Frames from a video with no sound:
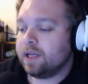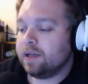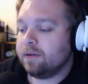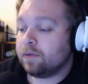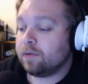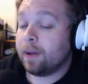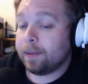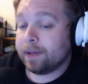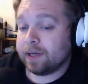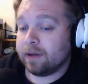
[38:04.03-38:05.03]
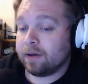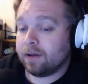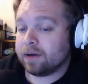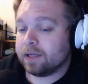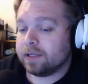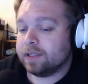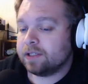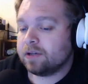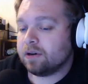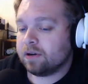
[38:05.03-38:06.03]
Republican Congress
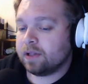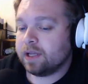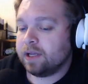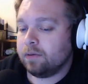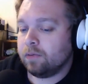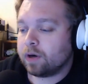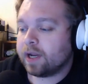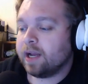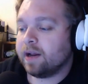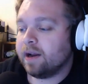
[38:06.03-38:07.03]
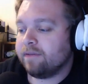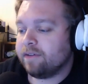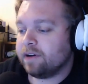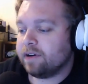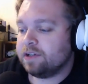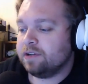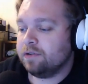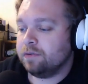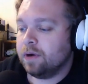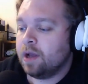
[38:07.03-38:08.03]
is currently working on an effort
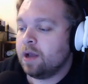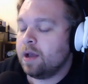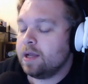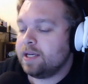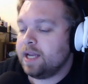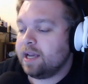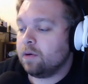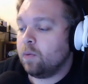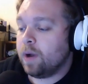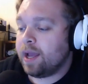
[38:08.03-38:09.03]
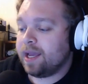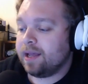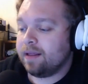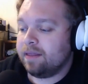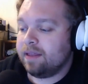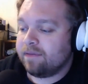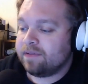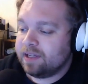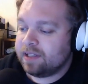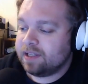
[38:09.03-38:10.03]
to take away the
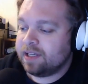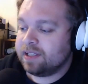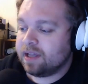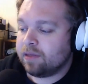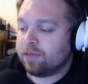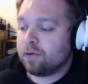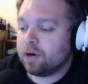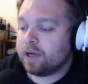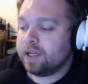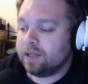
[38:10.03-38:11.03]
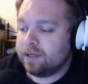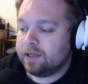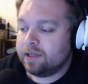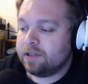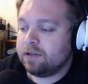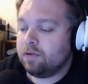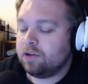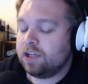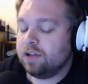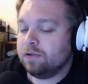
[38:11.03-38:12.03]
FCC's authority
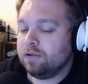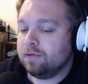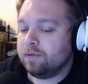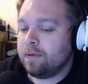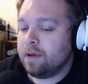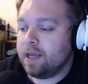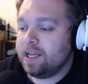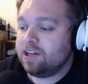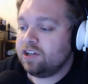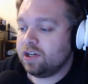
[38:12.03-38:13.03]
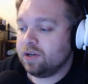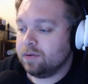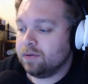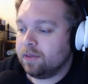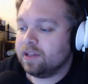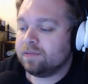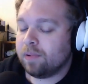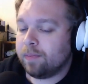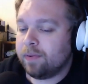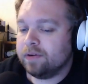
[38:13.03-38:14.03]
to issue this
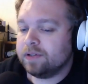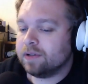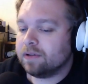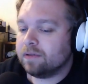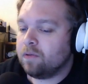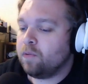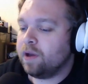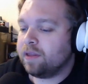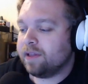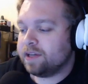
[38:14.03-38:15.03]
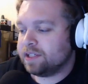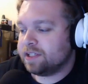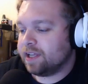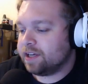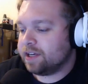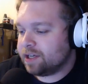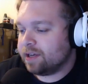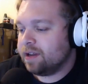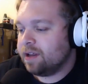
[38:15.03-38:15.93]
proposal with legislation.